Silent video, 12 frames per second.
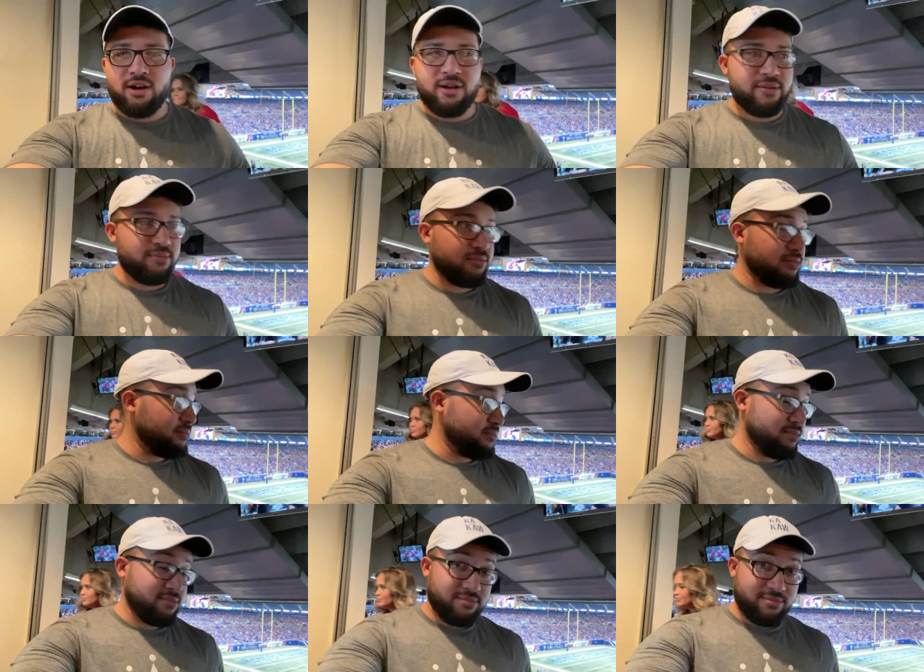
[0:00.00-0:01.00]

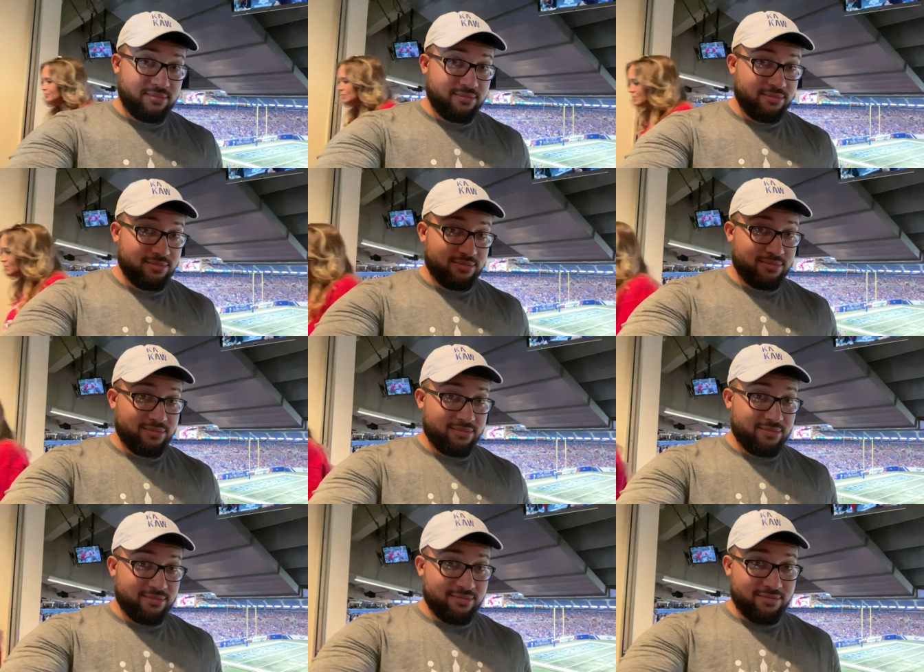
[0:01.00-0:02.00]
Oh, it's
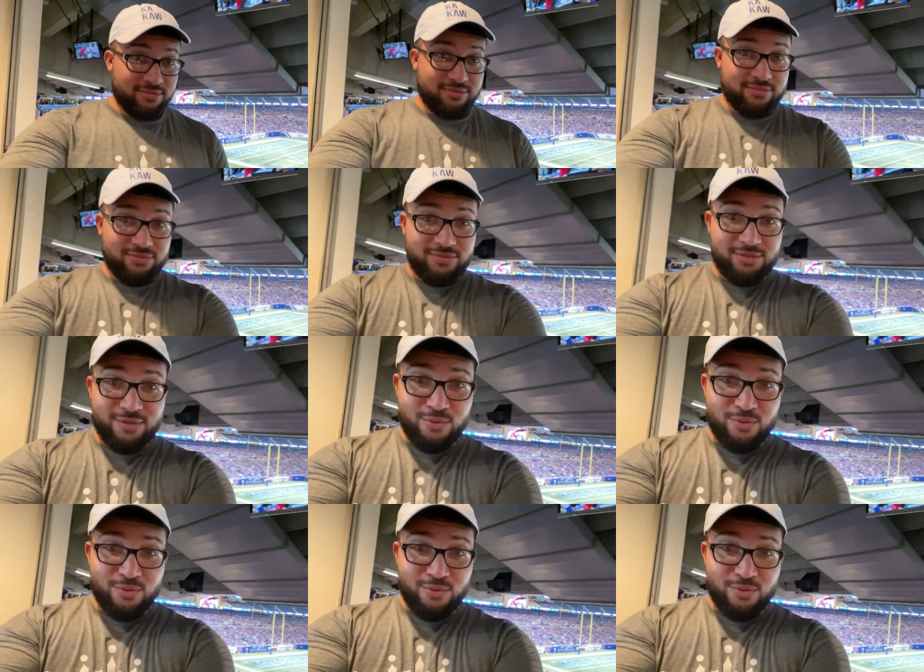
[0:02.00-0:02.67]
not a good idea.